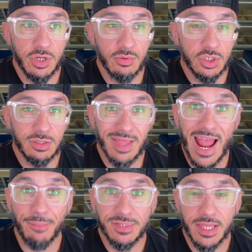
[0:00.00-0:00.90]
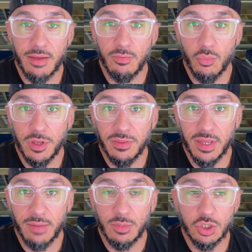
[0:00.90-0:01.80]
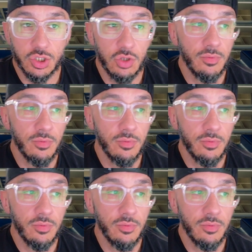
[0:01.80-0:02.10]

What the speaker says: slaps them with the Image 2